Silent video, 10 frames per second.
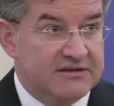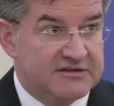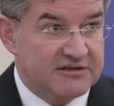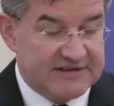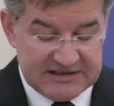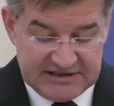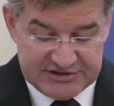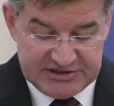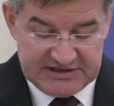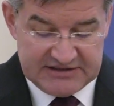Slovakia
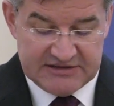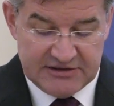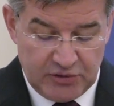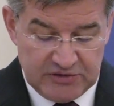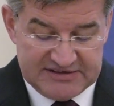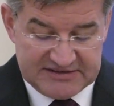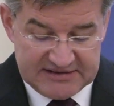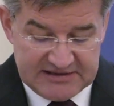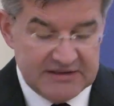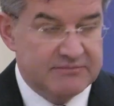chaired the
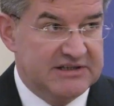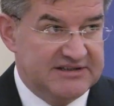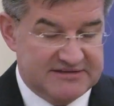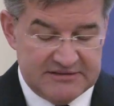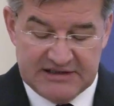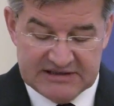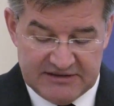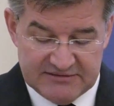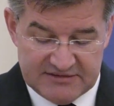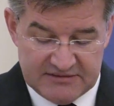OECD Ministerial
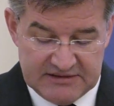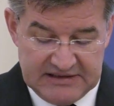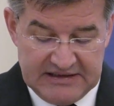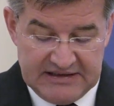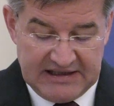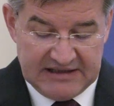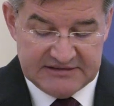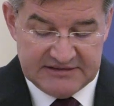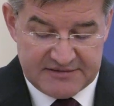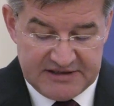Council
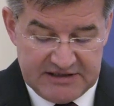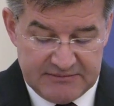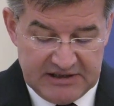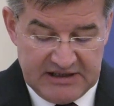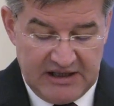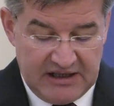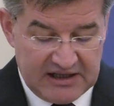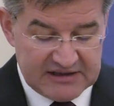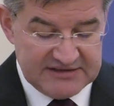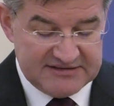under the theme
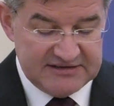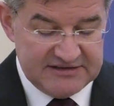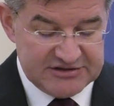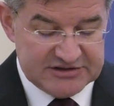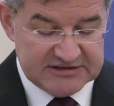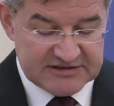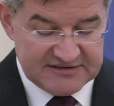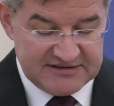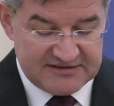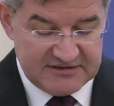Harnessing Digital
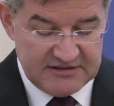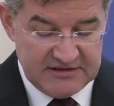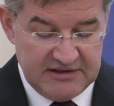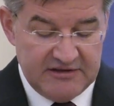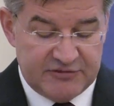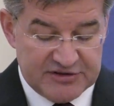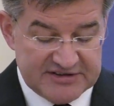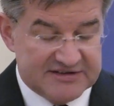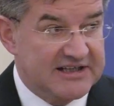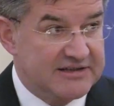Transition for
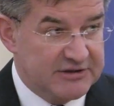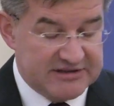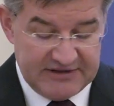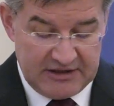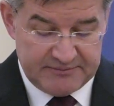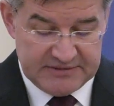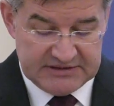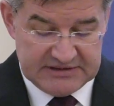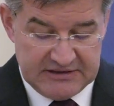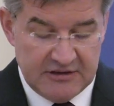Sustainable Development,